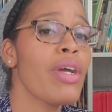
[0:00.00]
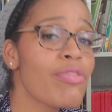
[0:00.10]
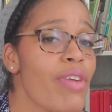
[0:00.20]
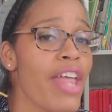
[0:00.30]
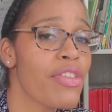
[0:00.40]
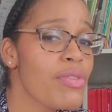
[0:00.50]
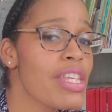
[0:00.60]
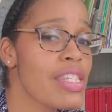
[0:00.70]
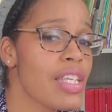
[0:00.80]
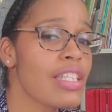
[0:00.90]
We've read through
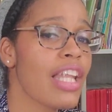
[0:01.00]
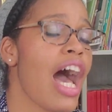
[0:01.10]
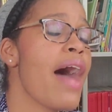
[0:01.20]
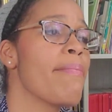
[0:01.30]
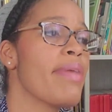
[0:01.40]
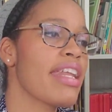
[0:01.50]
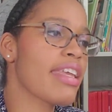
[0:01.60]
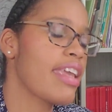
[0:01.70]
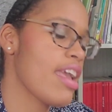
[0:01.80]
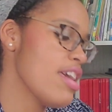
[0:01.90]
this a lot, but
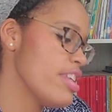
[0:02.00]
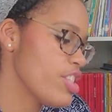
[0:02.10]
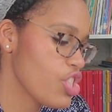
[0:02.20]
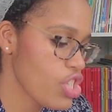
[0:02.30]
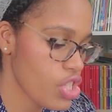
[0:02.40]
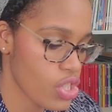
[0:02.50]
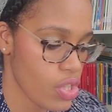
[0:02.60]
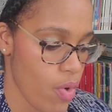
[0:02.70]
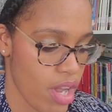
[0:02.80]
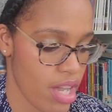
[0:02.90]
again, it's just
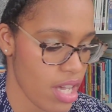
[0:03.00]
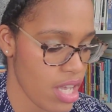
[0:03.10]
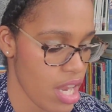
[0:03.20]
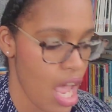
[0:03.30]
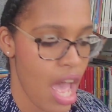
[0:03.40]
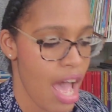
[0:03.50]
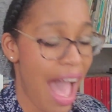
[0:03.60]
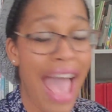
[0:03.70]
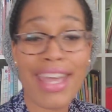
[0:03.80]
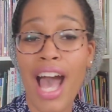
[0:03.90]
so good.
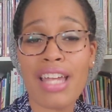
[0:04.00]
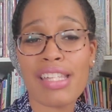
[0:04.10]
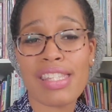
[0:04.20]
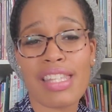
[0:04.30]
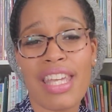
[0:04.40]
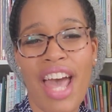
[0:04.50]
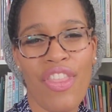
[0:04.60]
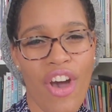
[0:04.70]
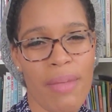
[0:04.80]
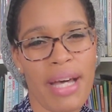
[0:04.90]
I honestly, I
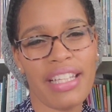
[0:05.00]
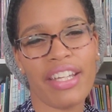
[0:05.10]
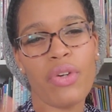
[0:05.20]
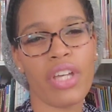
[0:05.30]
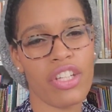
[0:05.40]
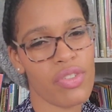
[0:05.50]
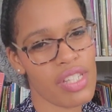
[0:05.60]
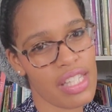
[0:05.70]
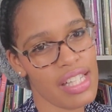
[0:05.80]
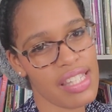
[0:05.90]
thought about like, okay,
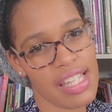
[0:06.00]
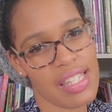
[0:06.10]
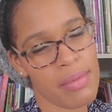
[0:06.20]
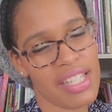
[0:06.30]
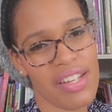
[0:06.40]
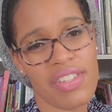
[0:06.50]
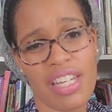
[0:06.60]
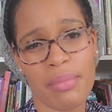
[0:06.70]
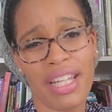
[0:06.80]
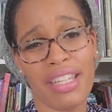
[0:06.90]
Chrissy, let's get something else. And
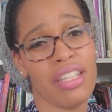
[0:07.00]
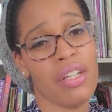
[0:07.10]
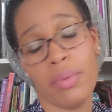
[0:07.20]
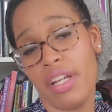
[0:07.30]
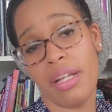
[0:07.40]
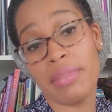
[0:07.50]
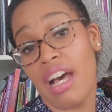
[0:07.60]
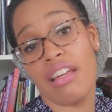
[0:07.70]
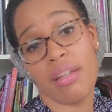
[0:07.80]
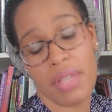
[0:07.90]
I'm like, you know what? I'm
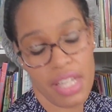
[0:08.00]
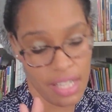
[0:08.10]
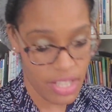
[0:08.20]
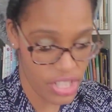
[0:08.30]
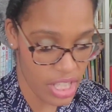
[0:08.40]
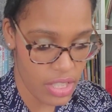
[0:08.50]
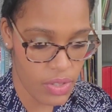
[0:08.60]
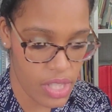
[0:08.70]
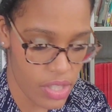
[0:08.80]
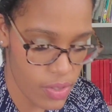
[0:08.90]
not. I'm going to continue
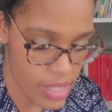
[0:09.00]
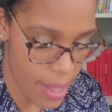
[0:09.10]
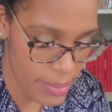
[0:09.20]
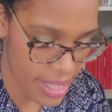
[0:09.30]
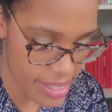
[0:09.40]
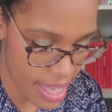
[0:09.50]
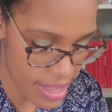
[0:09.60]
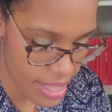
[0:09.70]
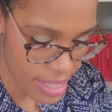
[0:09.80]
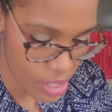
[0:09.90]
to use that because I
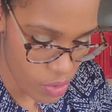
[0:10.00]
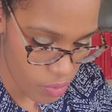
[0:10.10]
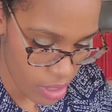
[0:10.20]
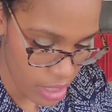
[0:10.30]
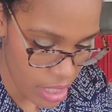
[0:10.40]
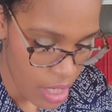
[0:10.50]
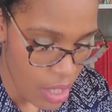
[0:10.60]
think that it's really,